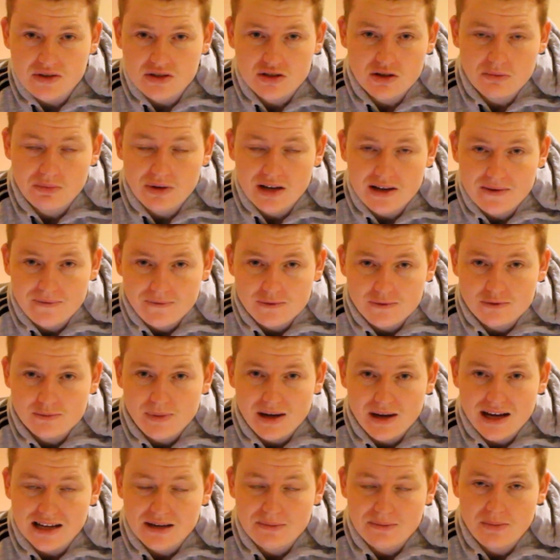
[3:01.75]
he's not playing
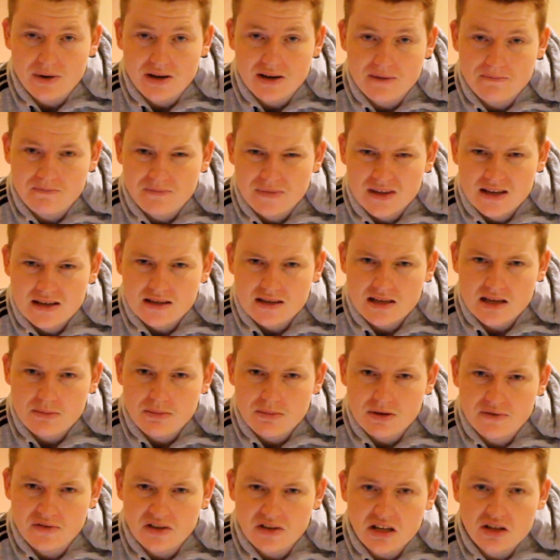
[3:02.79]
fullback. But yeah, a
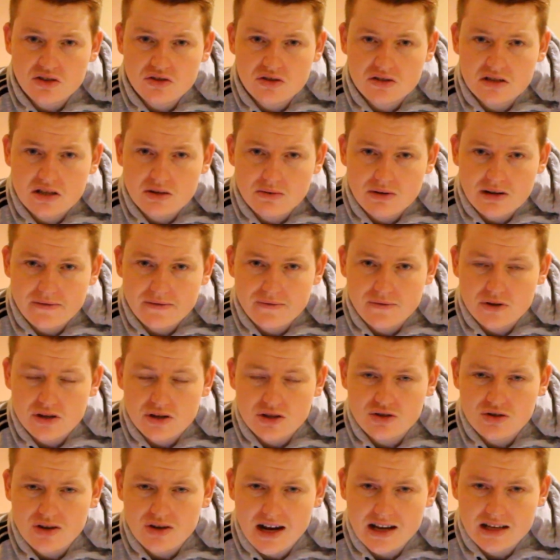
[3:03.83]
bit of an interesting one for the
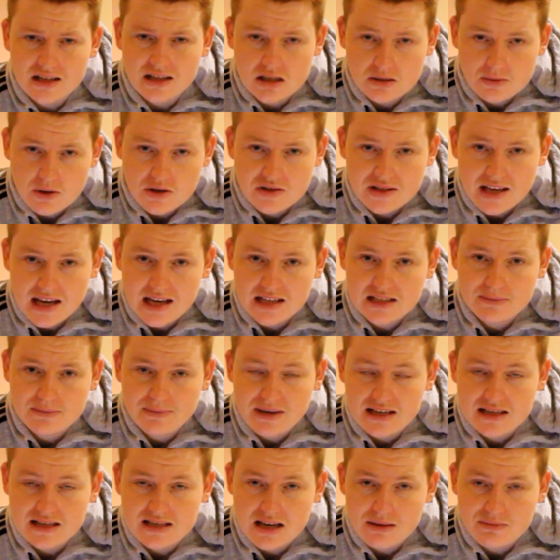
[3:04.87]
Dragons. I suppose they had to
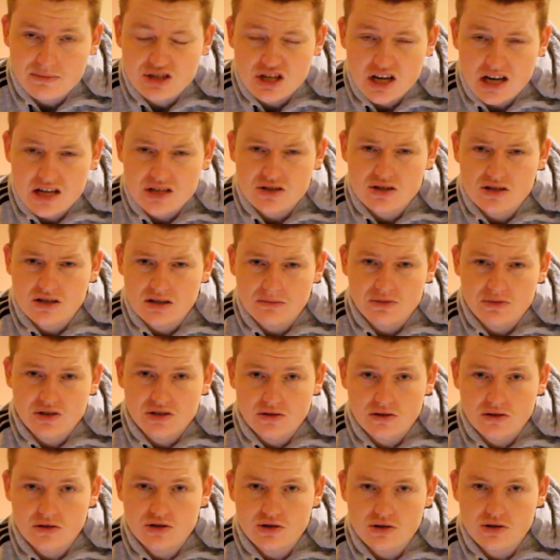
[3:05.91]
make some changes. I'm just
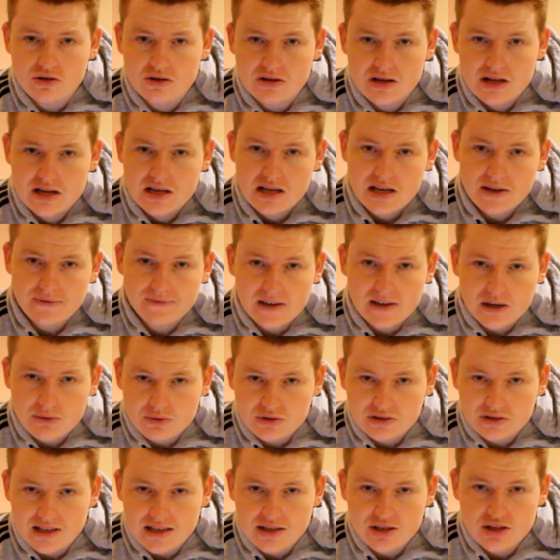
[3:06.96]
not sure if that
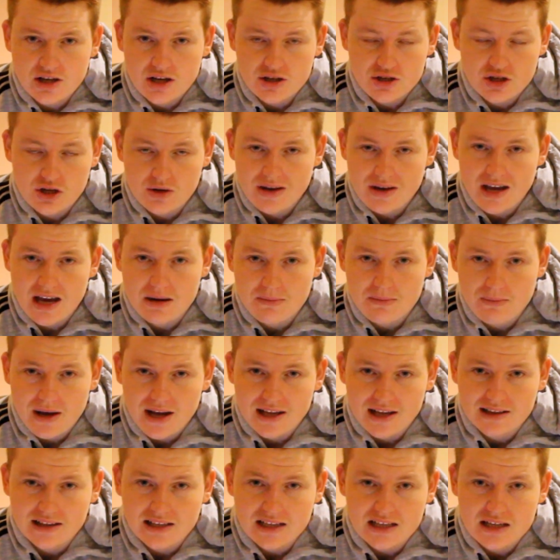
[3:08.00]
was the change. I know he had a
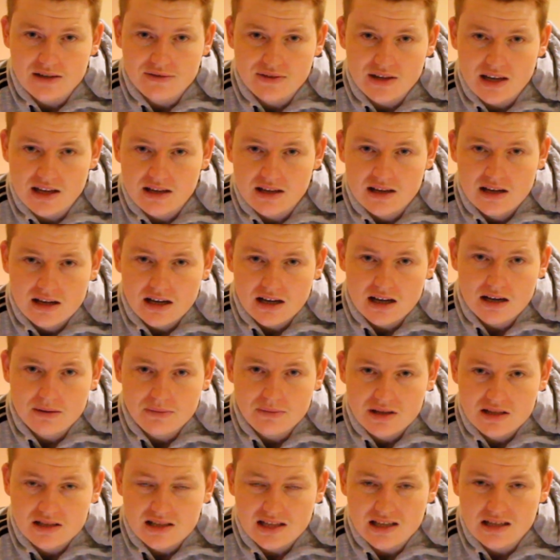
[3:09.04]
bad lead that
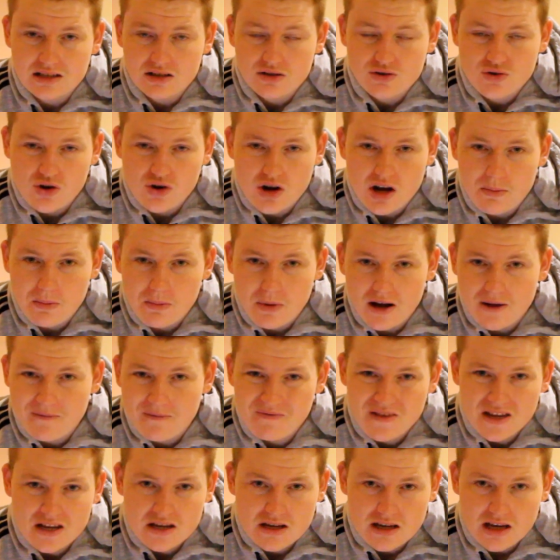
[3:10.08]
conceded a try, but
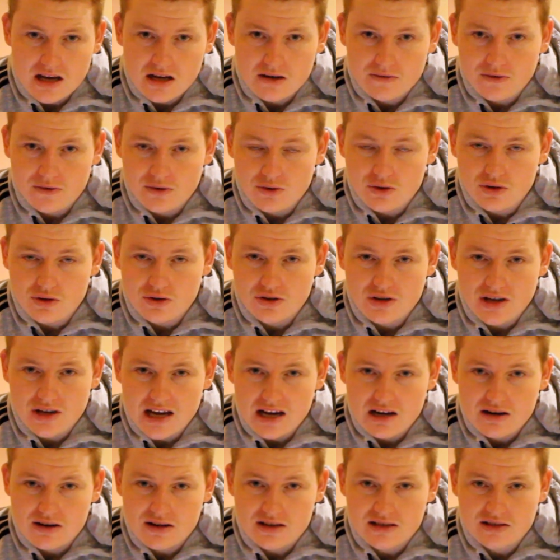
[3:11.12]
out of all the
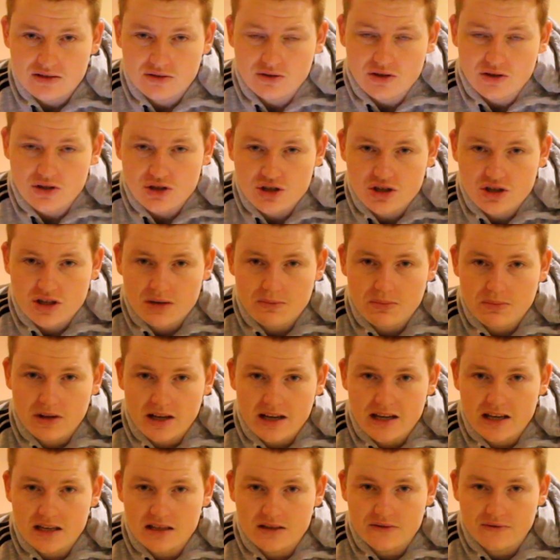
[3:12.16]
errors and all the shit
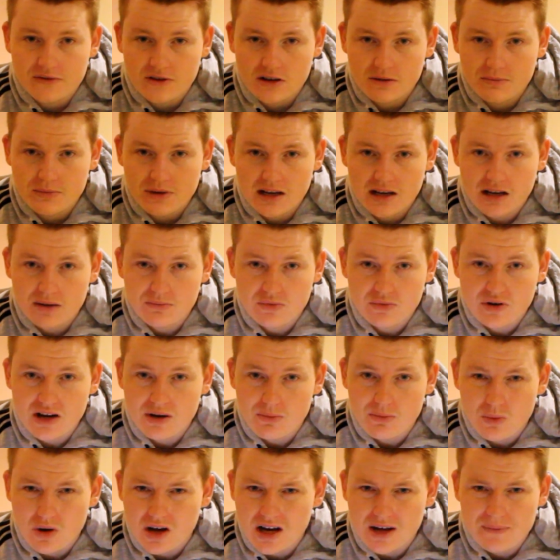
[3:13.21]
players from
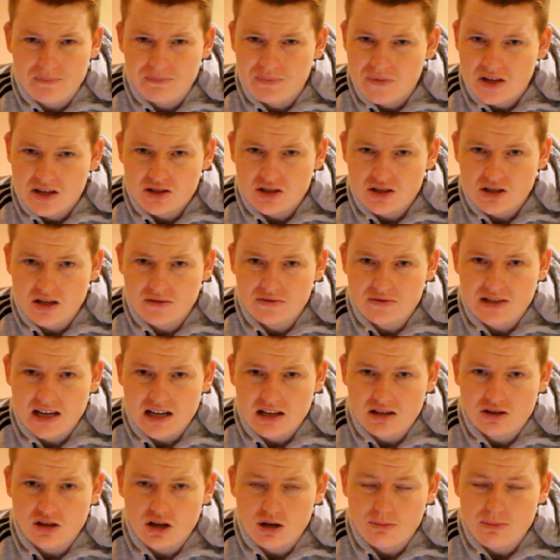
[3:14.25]
round 1, don't know if
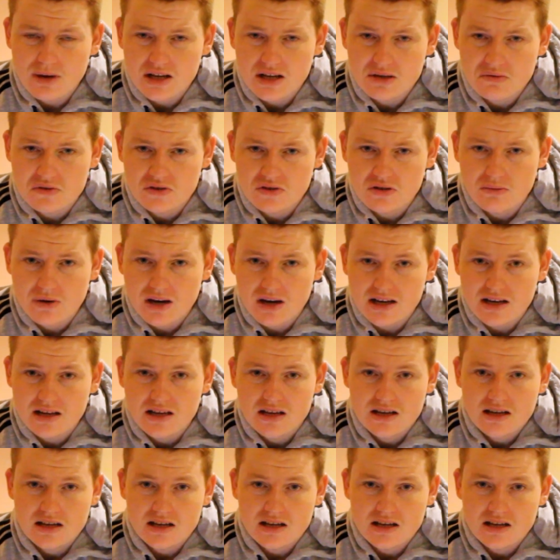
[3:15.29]
Zach Lomax was the one